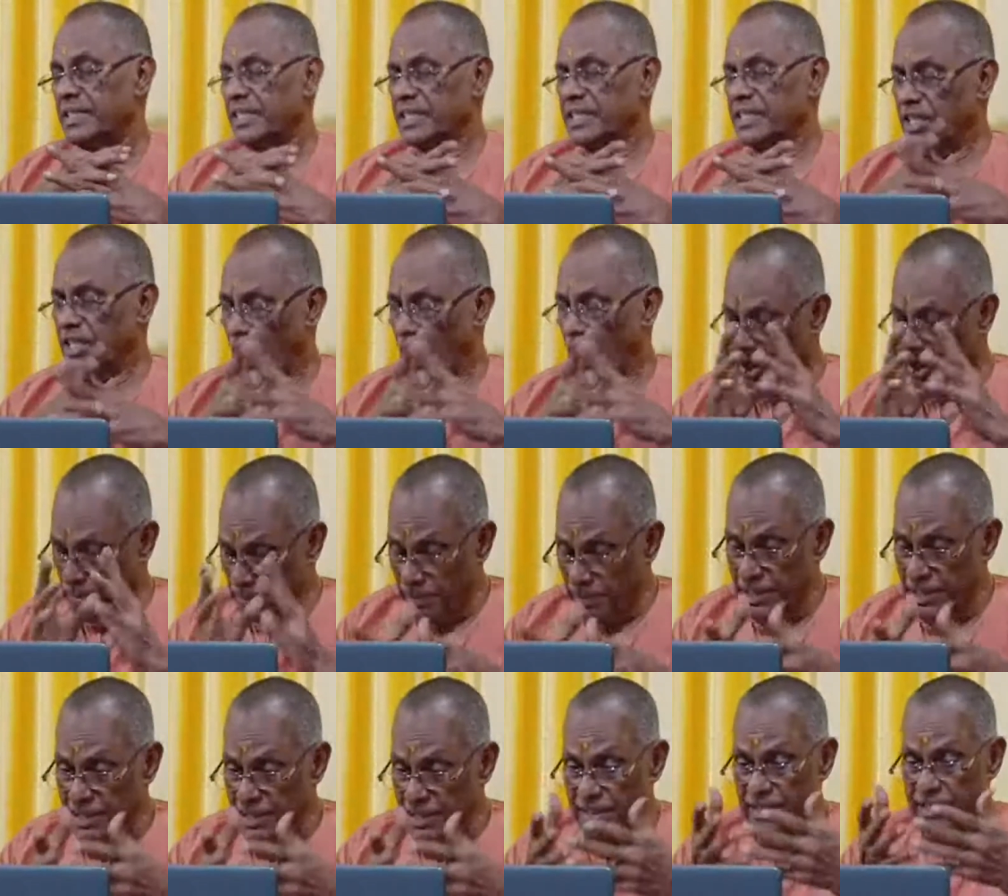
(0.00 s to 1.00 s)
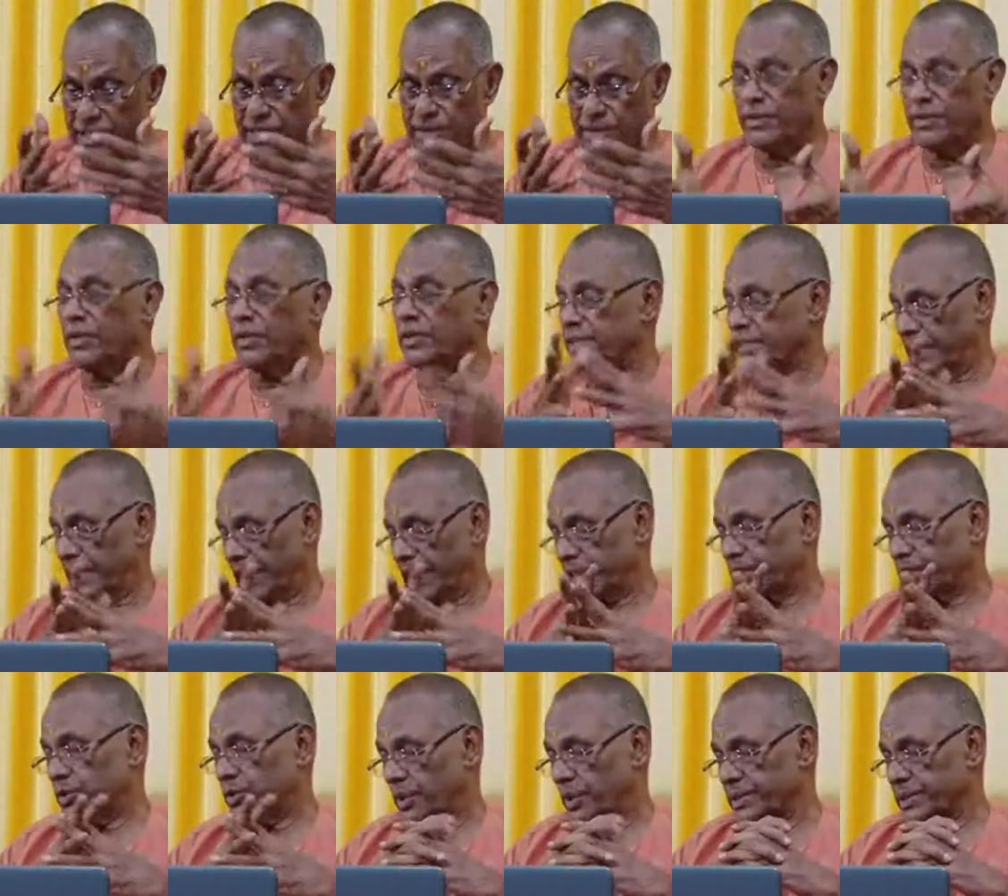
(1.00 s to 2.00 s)
normally it will not
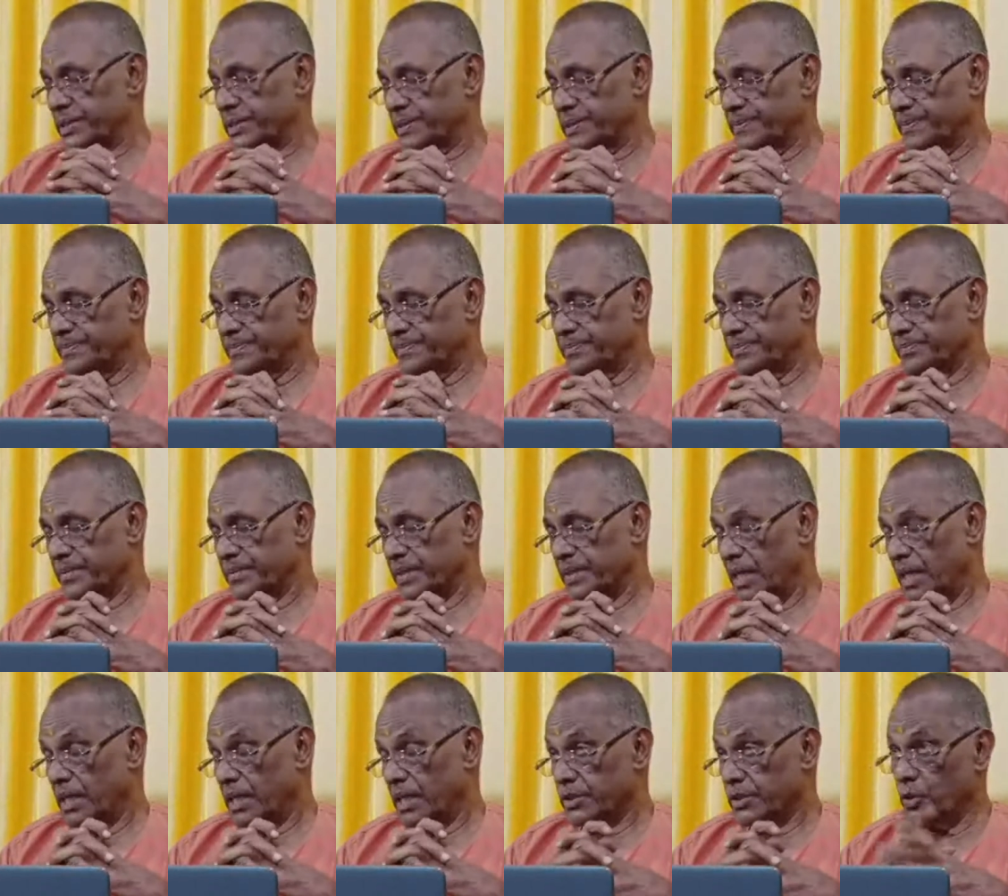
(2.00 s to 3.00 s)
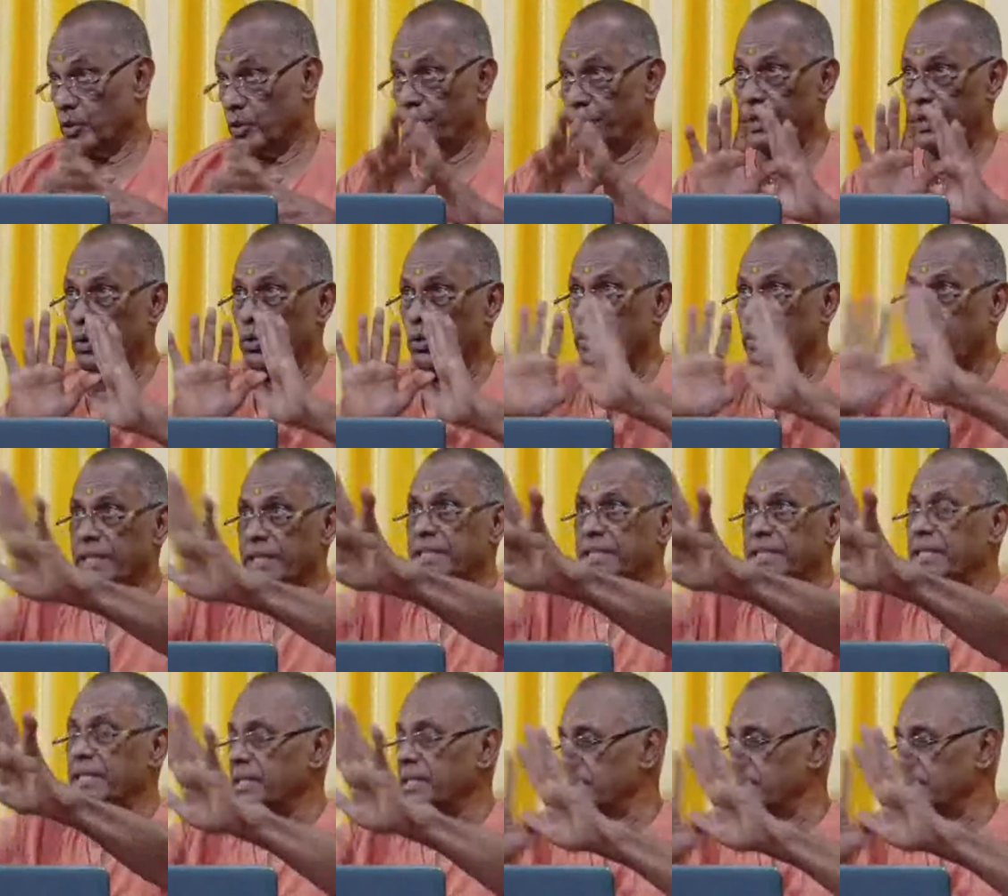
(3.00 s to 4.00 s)
strike to us. So we look at
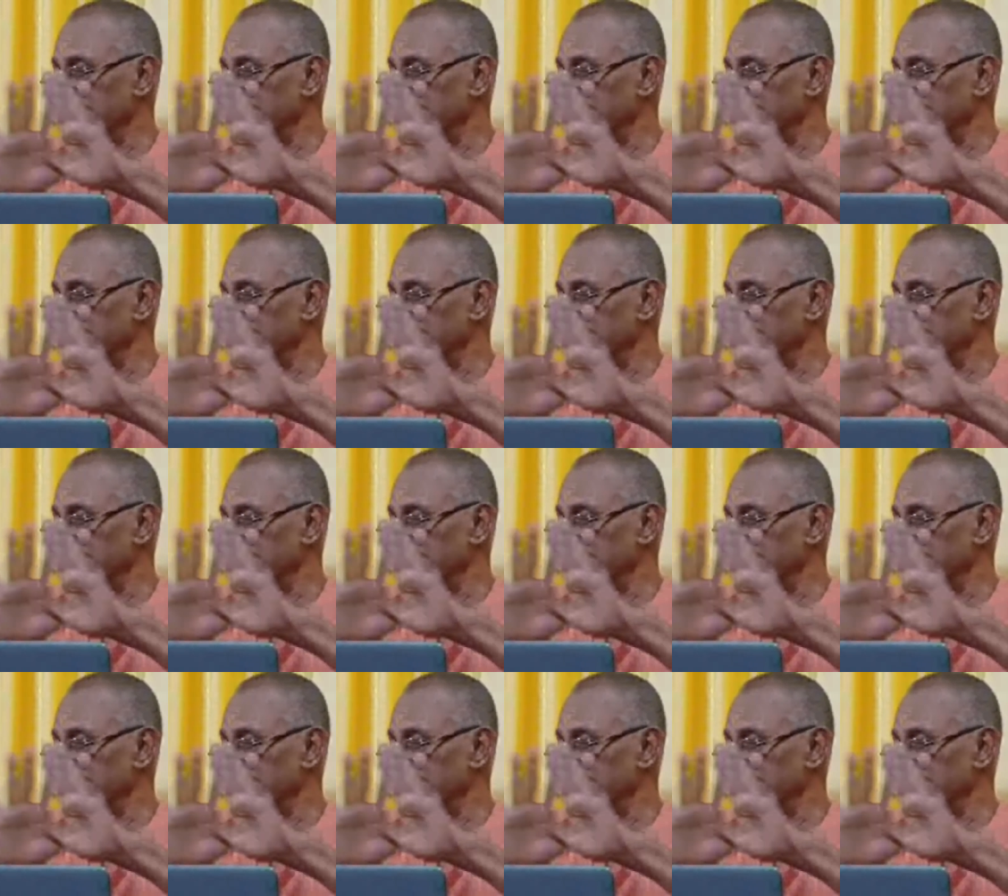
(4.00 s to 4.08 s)
the